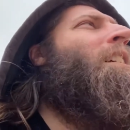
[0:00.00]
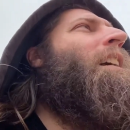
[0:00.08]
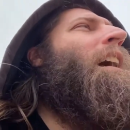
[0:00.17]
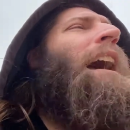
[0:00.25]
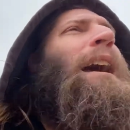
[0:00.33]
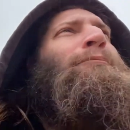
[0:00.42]

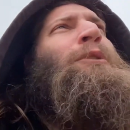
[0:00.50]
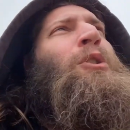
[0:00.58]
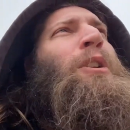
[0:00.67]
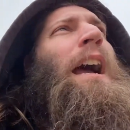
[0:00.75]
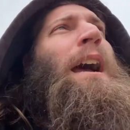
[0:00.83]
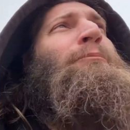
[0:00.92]
I'm
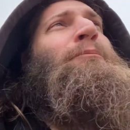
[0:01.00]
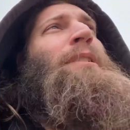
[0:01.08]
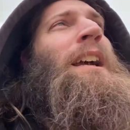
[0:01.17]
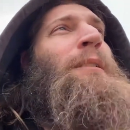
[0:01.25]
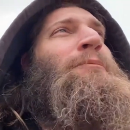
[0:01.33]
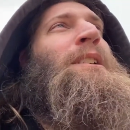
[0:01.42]

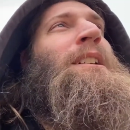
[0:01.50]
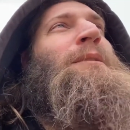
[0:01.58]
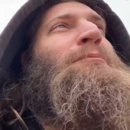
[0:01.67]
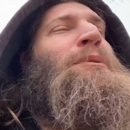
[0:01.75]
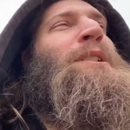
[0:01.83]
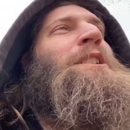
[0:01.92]
gonna
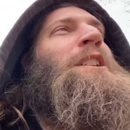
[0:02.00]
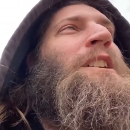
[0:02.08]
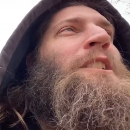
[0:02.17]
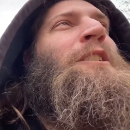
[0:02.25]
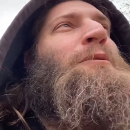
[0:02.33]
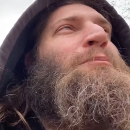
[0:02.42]
push you
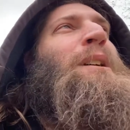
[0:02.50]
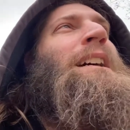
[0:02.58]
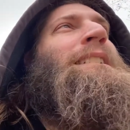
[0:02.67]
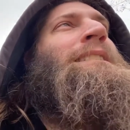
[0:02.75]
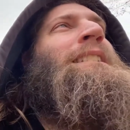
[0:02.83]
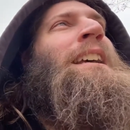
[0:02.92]
under the
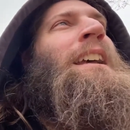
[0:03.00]
bus